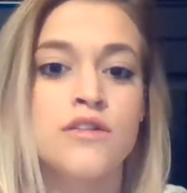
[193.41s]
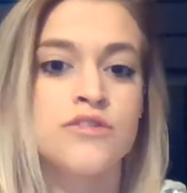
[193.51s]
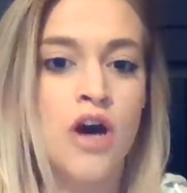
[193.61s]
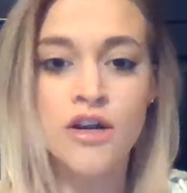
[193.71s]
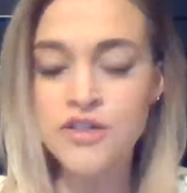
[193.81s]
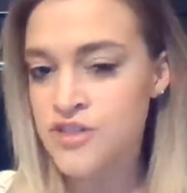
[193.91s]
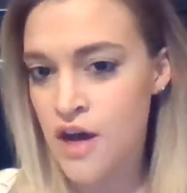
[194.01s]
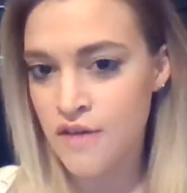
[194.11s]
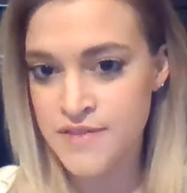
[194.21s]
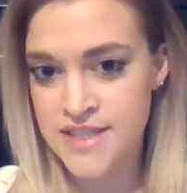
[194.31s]
doctors'
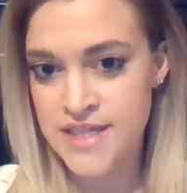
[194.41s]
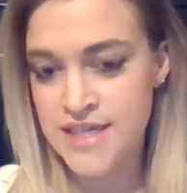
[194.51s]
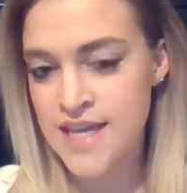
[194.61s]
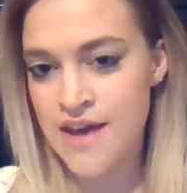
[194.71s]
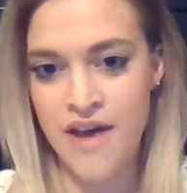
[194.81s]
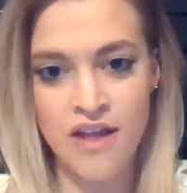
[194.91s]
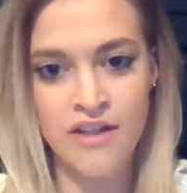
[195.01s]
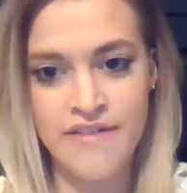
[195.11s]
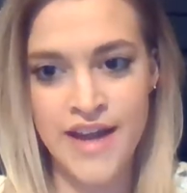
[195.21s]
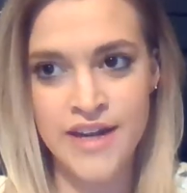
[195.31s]
offices have
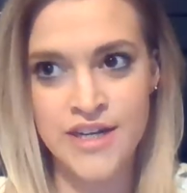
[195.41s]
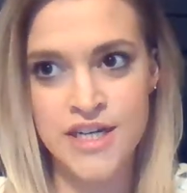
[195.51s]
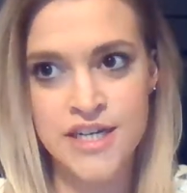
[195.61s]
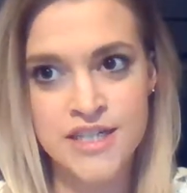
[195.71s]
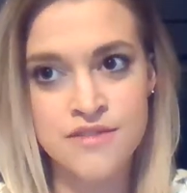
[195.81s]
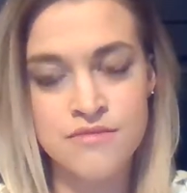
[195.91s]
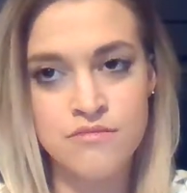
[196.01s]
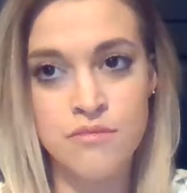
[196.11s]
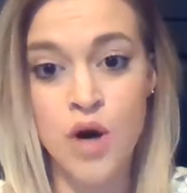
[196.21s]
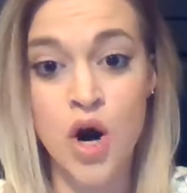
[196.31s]
elevators,
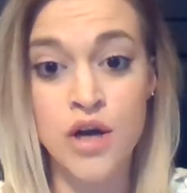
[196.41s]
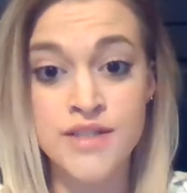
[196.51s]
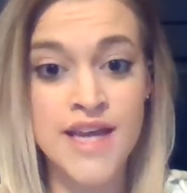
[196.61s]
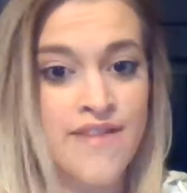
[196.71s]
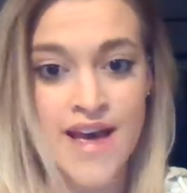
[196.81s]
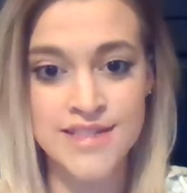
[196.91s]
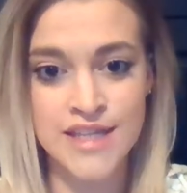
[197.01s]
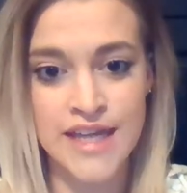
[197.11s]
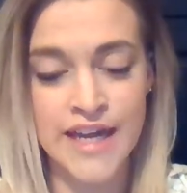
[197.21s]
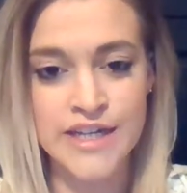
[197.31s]
malls have
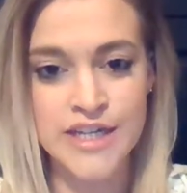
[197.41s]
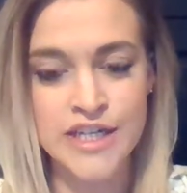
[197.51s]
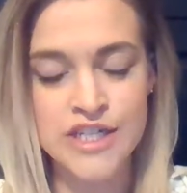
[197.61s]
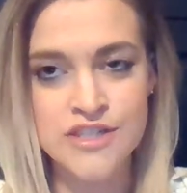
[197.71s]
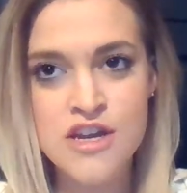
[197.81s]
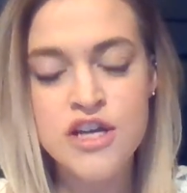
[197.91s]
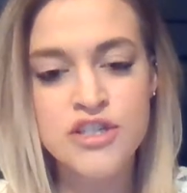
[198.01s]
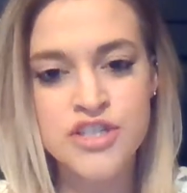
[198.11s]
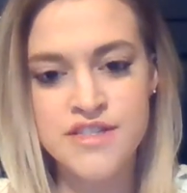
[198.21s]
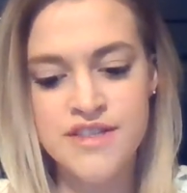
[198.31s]

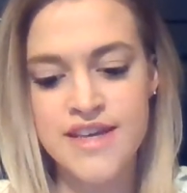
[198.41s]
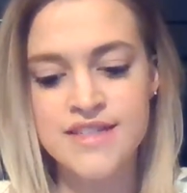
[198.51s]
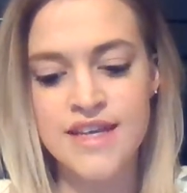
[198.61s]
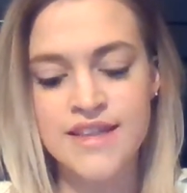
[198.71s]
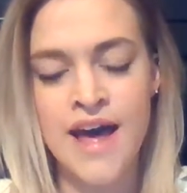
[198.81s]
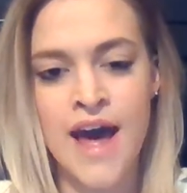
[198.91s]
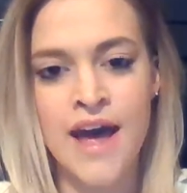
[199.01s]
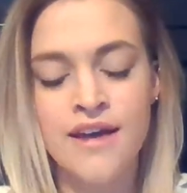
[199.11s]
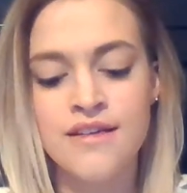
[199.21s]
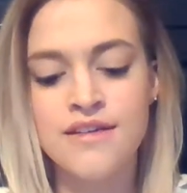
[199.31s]
escalators, just things like
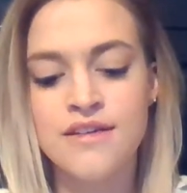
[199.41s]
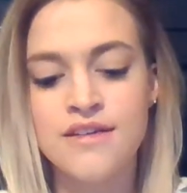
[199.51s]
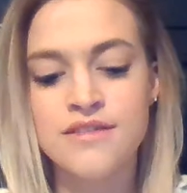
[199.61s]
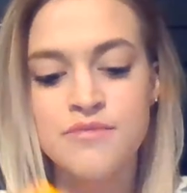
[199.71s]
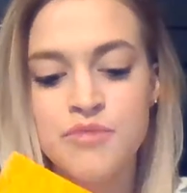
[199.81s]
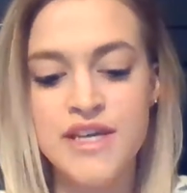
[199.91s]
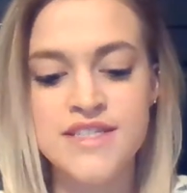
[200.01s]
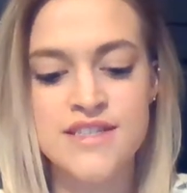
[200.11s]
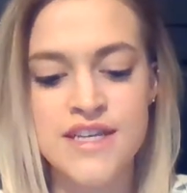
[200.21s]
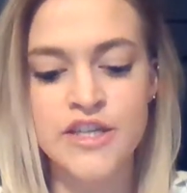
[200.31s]
that,
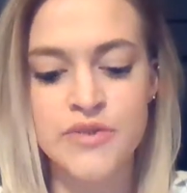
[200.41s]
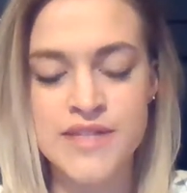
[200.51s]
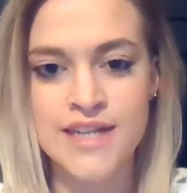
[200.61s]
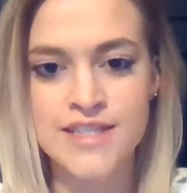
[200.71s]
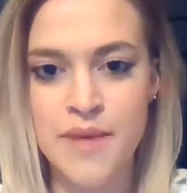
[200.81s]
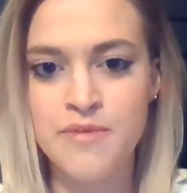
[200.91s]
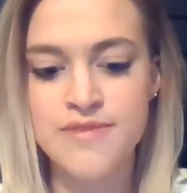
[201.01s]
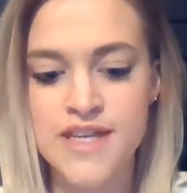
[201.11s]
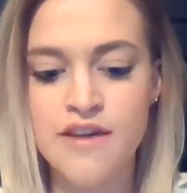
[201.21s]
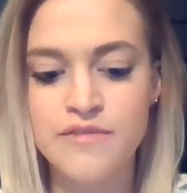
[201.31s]
places that use that type
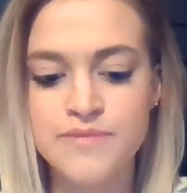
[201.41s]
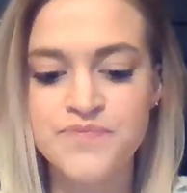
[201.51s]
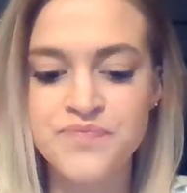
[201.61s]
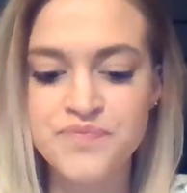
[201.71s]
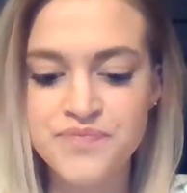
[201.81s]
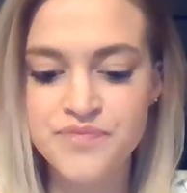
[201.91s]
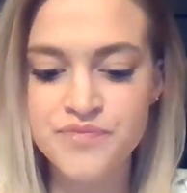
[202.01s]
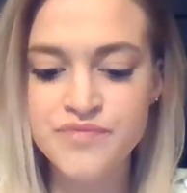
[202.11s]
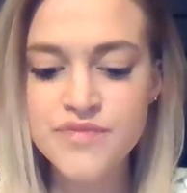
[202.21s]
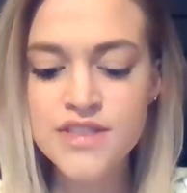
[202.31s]
of stuff.
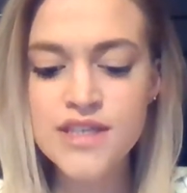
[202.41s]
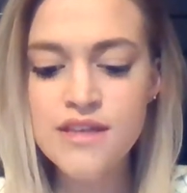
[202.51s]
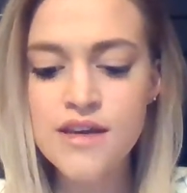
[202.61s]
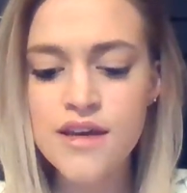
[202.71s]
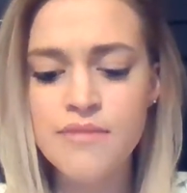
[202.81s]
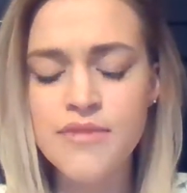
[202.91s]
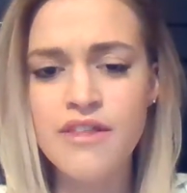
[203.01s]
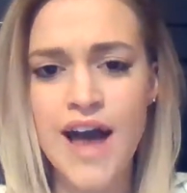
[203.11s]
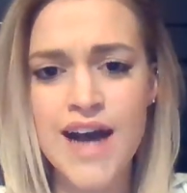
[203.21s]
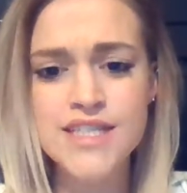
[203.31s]

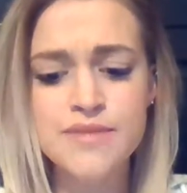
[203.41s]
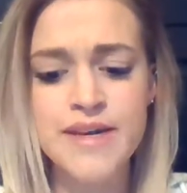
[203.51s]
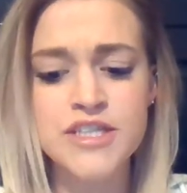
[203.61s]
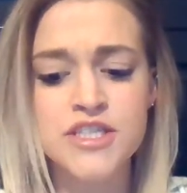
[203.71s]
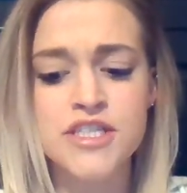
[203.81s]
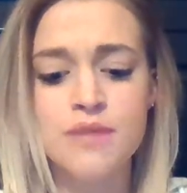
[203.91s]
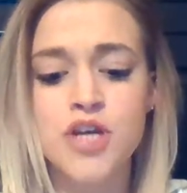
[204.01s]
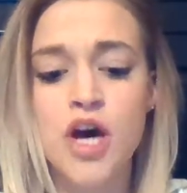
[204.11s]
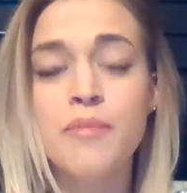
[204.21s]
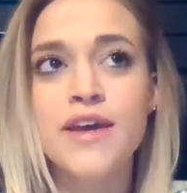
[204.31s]
The last major
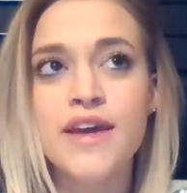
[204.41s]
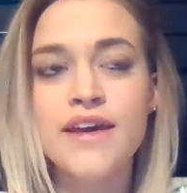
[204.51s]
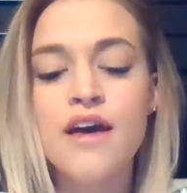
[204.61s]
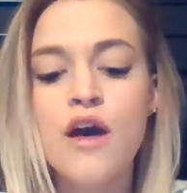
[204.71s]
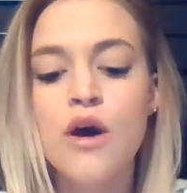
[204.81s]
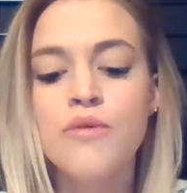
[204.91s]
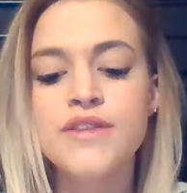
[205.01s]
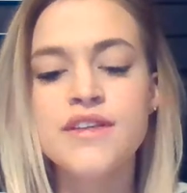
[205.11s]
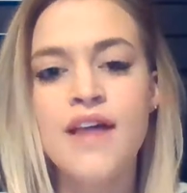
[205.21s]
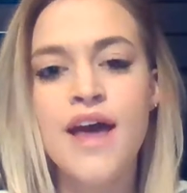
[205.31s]
subtopic
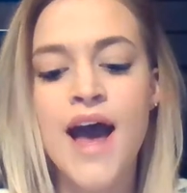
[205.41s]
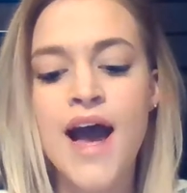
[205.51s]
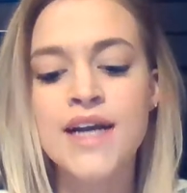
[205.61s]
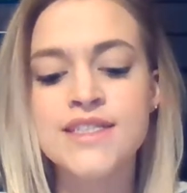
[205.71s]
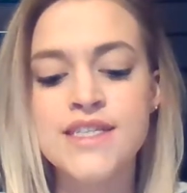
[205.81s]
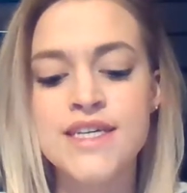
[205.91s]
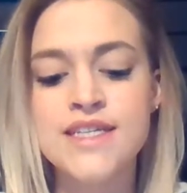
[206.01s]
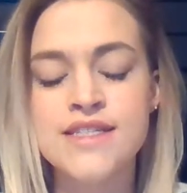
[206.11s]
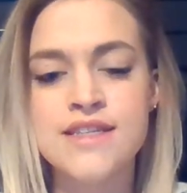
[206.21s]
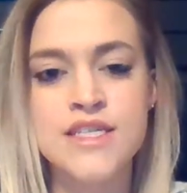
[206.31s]
within the Act
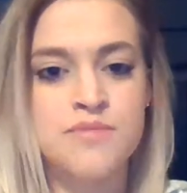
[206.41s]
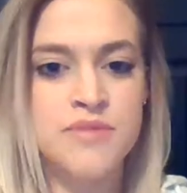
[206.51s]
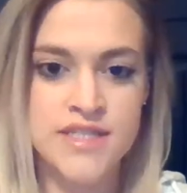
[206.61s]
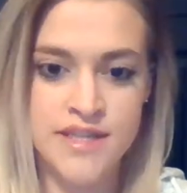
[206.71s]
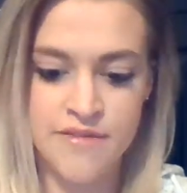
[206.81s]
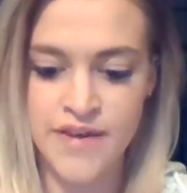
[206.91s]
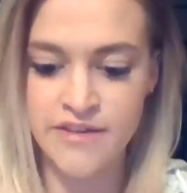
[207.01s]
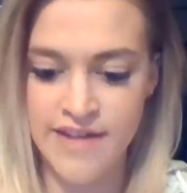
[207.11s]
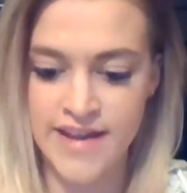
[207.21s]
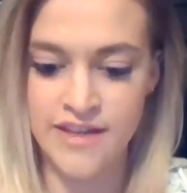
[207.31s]
is the
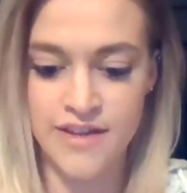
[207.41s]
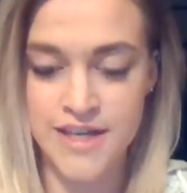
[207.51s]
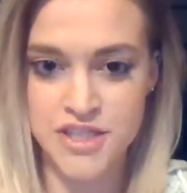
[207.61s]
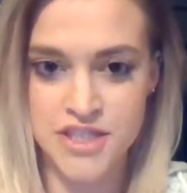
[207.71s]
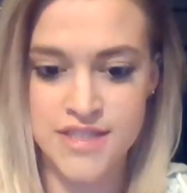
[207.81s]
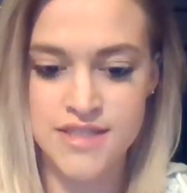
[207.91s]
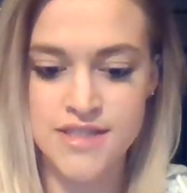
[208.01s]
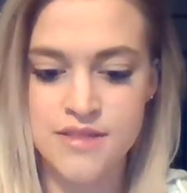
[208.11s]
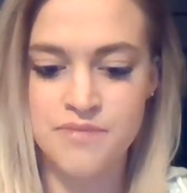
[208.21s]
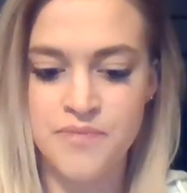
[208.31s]
specific
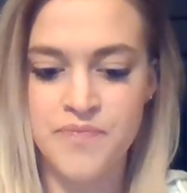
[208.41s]
regulations.